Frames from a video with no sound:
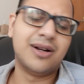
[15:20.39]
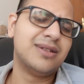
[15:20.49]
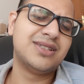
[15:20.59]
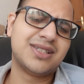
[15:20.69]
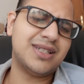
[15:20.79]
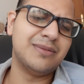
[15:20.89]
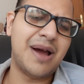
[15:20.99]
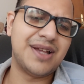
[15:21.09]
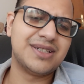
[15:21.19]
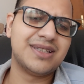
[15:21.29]
Just
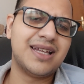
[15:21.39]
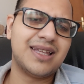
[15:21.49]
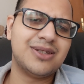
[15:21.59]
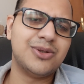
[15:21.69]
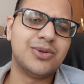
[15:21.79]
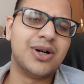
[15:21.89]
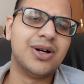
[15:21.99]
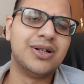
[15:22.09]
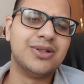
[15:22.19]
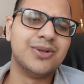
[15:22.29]
imagine that you
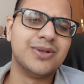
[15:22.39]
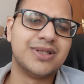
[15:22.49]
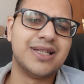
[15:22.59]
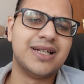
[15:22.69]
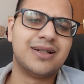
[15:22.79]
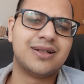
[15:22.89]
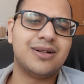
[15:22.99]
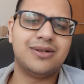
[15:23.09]
heard those like